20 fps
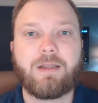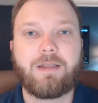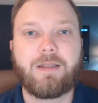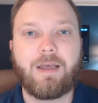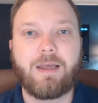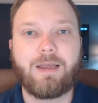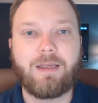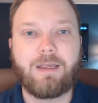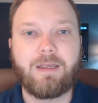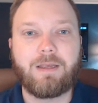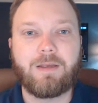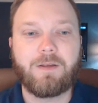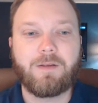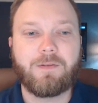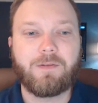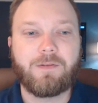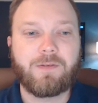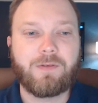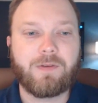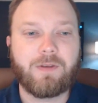that
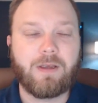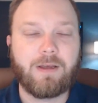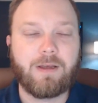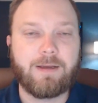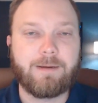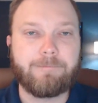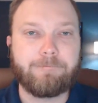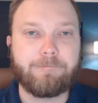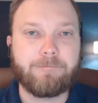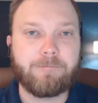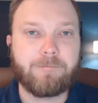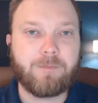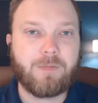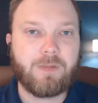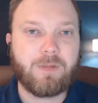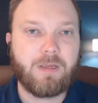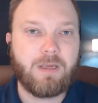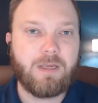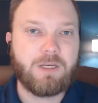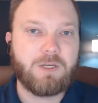gives
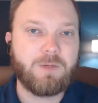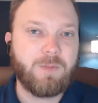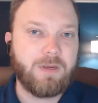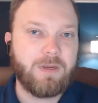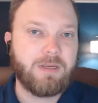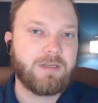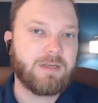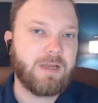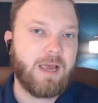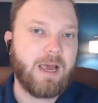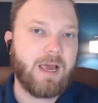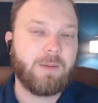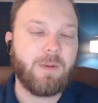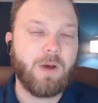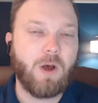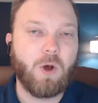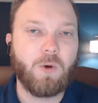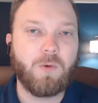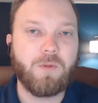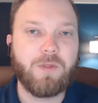each PSAP
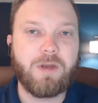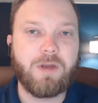on